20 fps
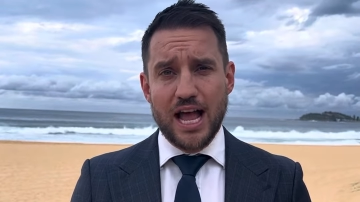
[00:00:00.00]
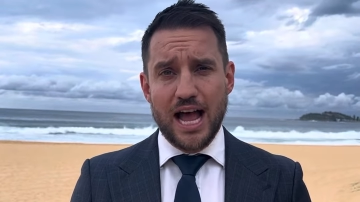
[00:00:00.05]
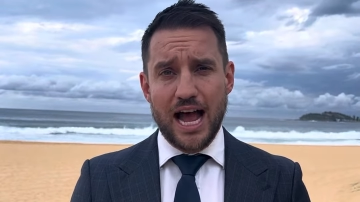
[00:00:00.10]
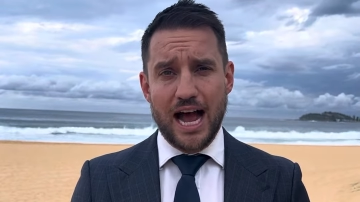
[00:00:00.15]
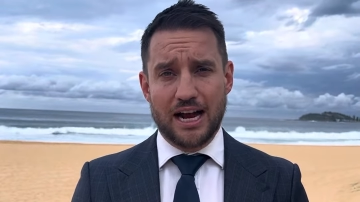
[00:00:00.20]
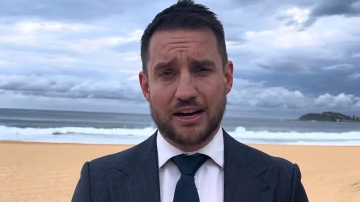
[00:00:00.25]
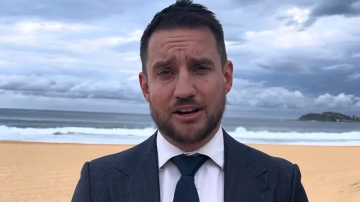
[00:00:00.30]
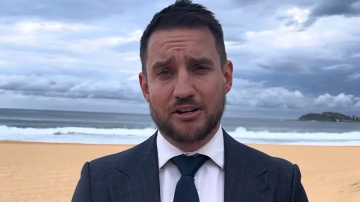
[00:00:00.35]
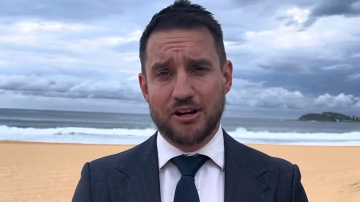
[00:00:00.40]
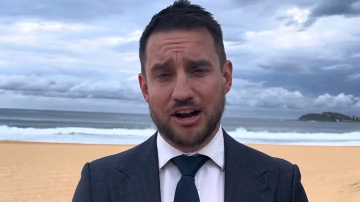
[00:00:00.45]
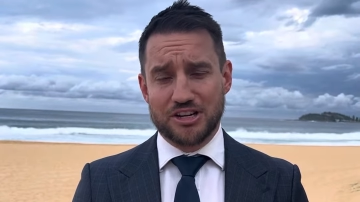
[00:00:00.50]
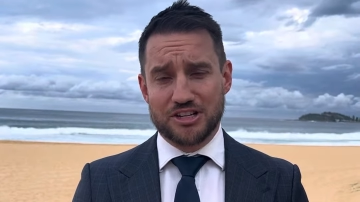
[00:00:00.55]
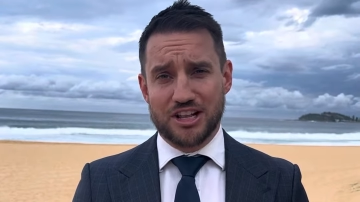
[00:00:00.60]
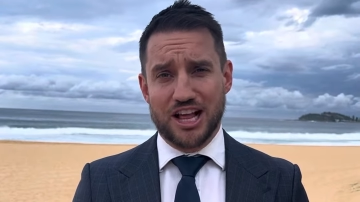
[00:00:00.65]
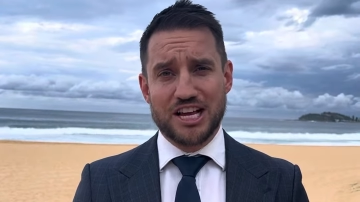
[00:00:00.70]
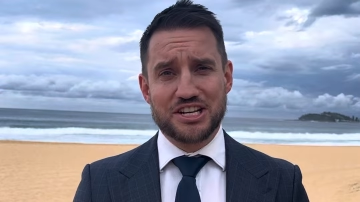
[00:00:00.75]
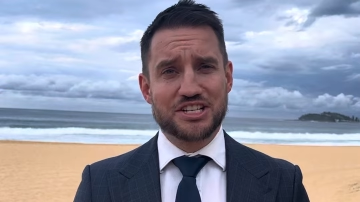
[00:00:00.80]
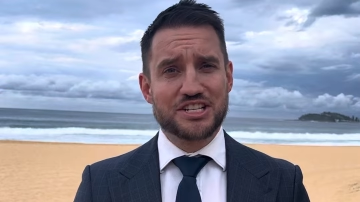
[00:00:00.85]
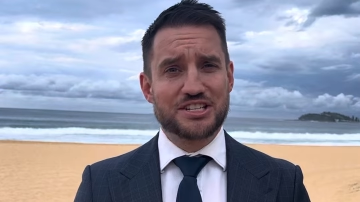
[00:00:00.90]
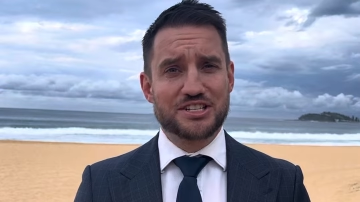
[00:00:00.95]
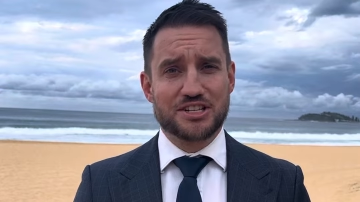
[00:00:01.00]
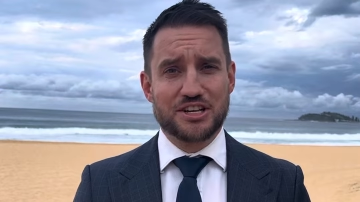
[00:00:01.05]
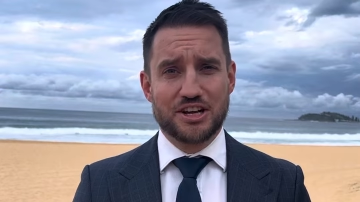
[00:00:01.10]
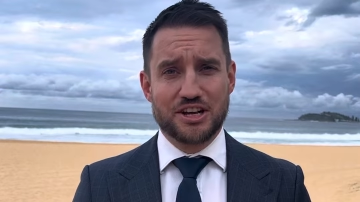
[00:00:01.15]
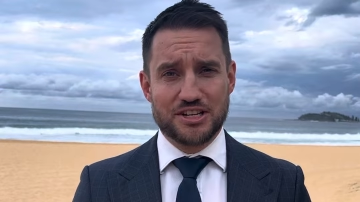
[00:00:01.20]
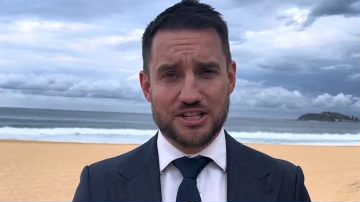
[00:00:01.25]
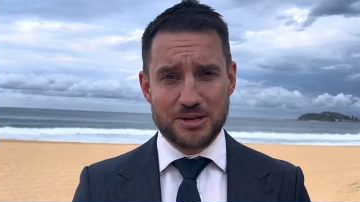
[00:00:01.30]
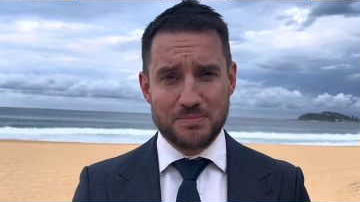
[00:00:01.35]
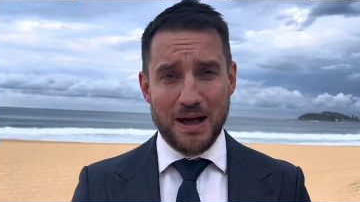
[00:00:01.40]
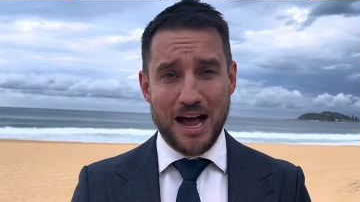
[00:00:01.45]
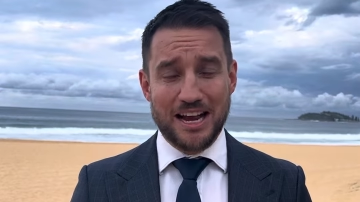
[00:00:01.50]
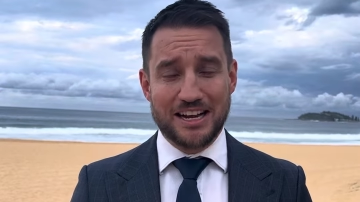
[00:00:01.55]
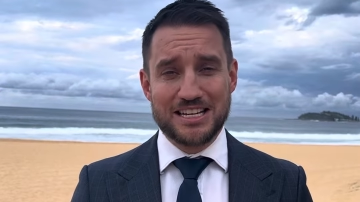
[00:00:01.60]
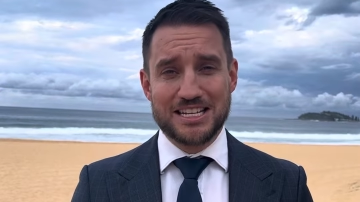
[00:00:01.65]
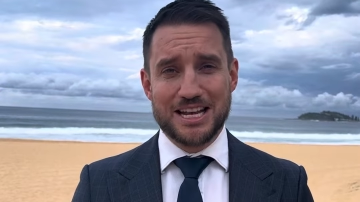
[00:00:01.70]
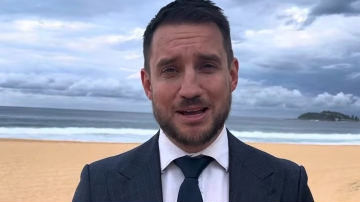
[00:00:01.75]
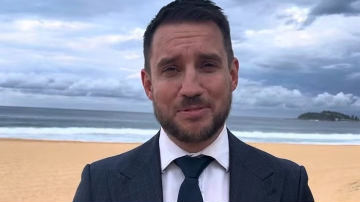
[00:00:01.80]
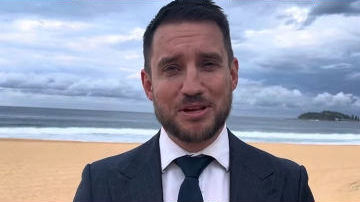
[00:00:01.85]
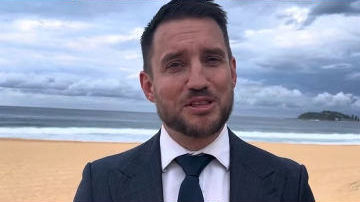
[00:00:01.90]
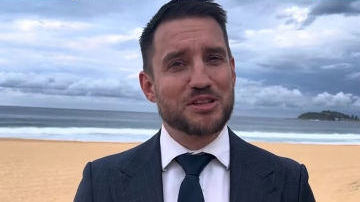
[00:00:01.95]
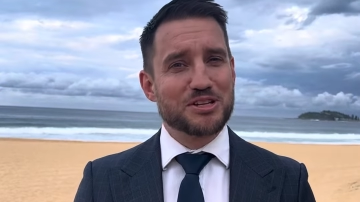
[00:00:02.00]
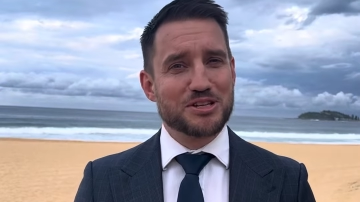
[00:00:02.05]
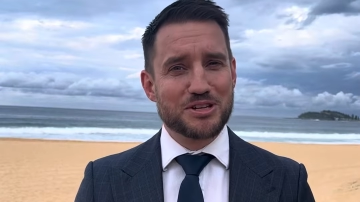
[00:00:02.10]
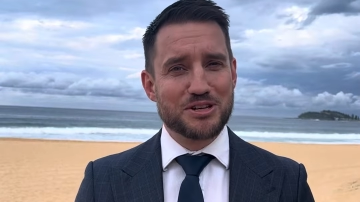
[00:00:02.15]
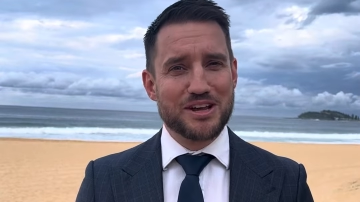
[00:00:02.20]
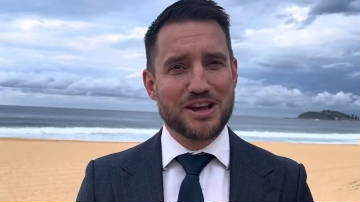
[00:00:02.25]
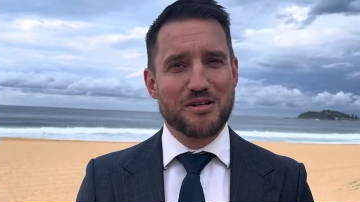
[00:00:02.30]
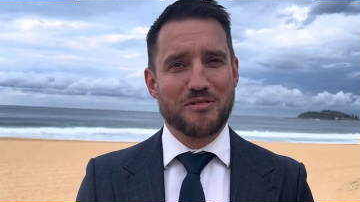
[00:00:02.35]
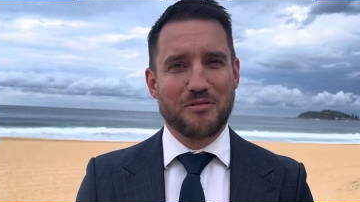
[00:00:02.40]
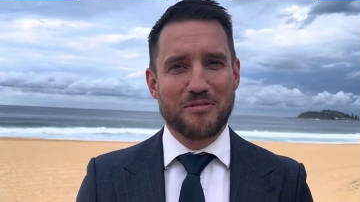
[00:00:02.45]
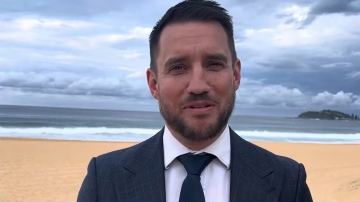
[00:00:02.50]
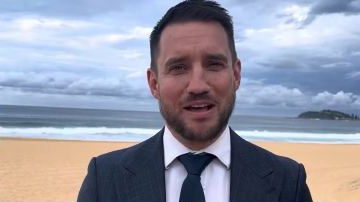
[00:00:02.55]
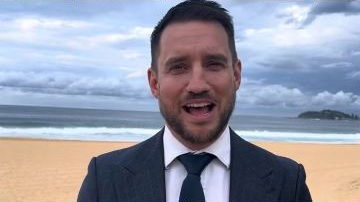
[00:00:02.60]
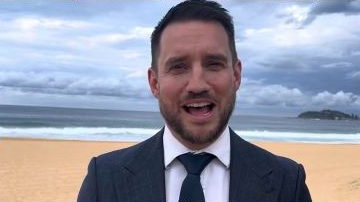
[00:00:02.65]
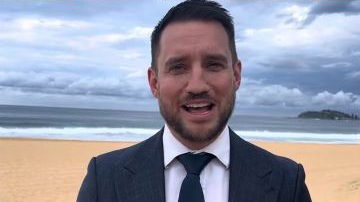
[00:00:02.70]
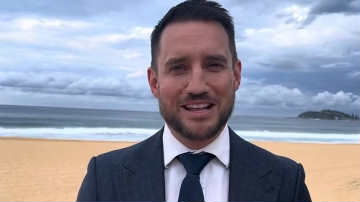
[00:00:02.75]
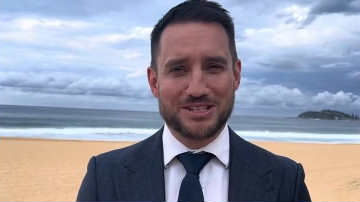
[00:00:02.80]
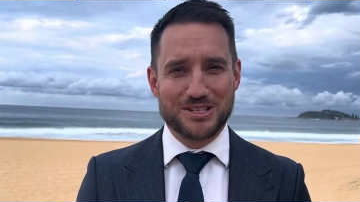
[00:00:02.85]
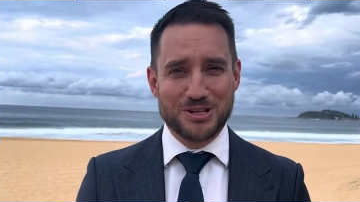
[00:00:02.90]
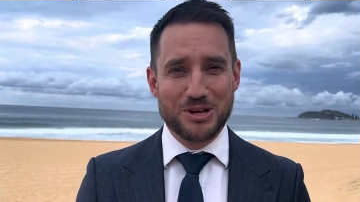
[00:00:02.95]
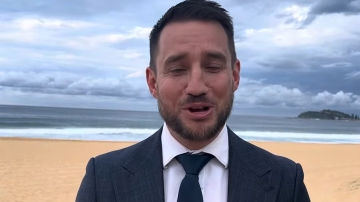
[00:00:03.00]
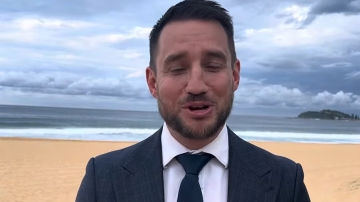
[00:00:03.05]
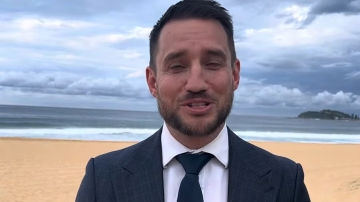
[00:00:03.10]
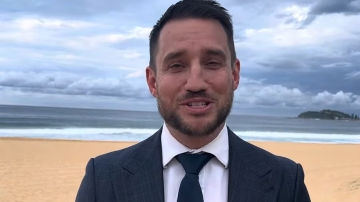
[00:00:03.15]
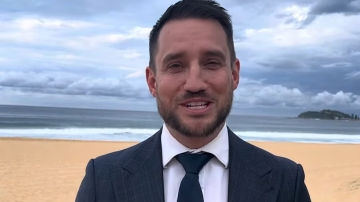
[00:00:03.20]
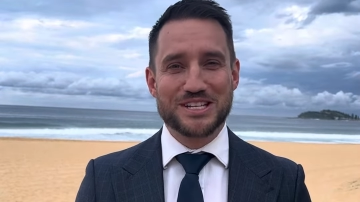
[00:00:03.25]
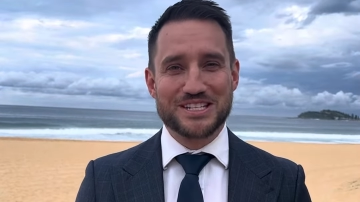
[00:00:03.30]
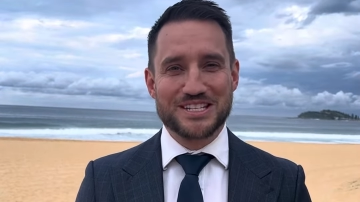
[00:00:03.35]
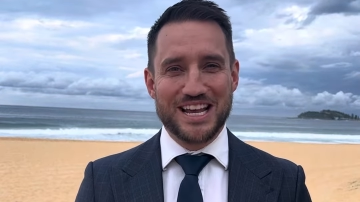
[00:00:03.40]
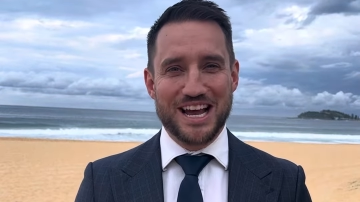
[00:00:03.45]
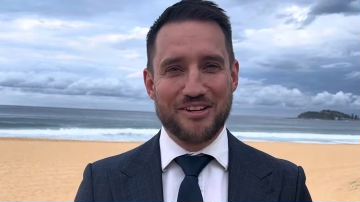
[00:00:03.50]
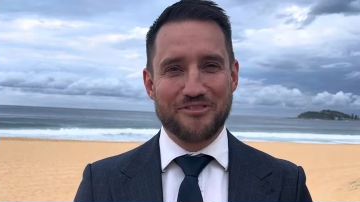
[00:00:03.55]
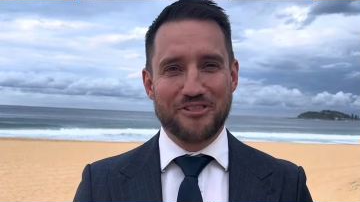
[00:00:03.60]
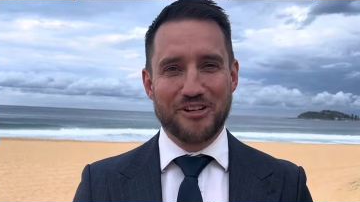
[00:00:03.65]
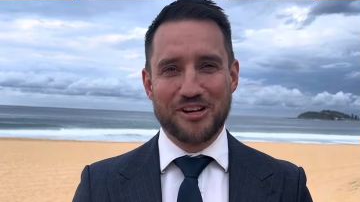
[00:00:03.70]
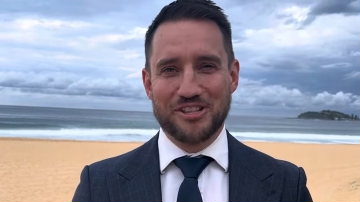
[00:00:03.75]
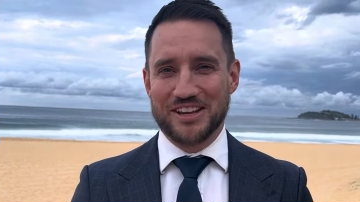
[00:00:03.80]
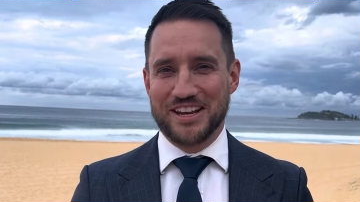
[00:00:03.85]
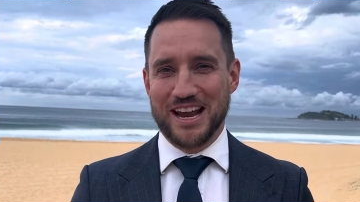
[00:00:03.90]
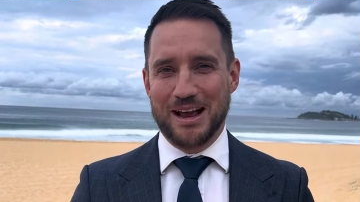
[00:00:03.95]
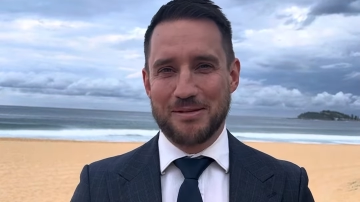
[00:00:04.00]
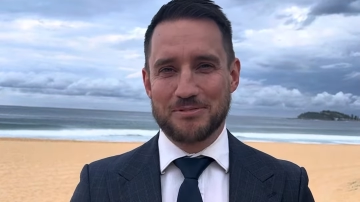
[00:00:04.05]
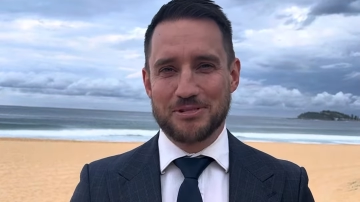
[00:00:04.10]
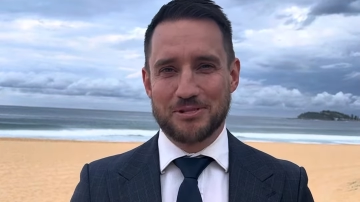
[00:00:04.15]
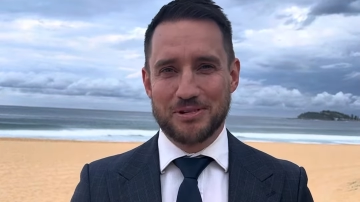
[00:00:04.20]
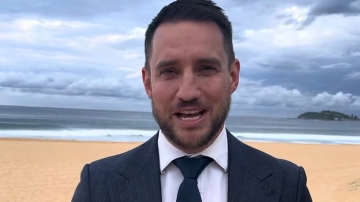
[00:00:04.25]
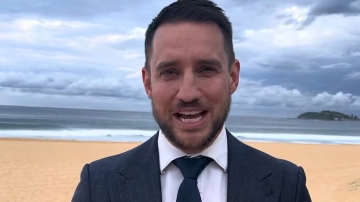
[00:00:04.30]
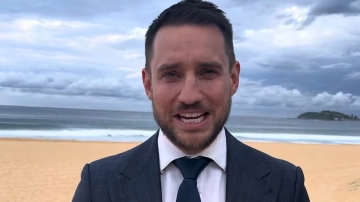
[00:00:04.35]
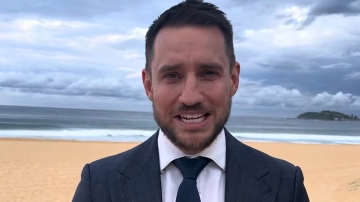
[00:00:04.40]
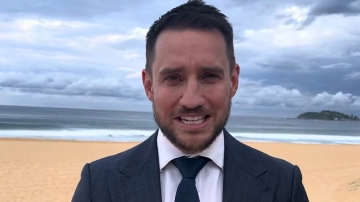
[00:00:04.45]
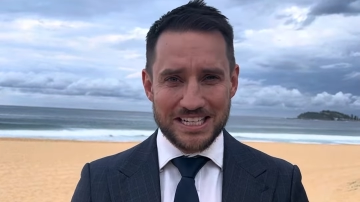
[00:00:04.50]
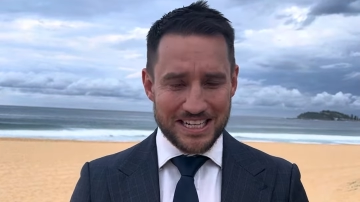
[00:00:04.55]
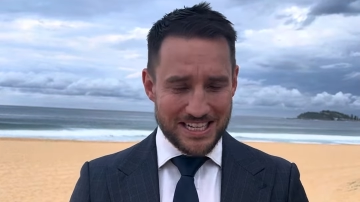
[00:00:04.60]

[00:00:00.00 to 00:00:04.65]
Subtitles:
Congratulations to Mark and Debbie. The two-year search is finally come to an end.